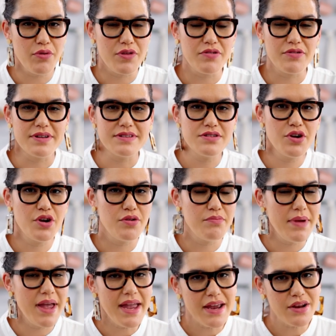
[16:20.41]
whether it's
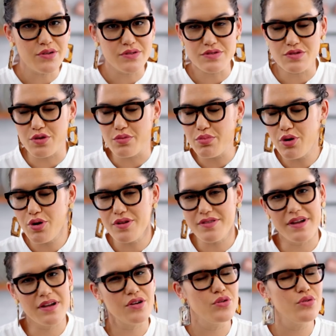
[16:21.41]
homemade or
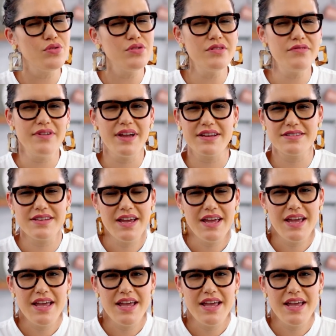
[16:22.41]
store-bought, they could all affect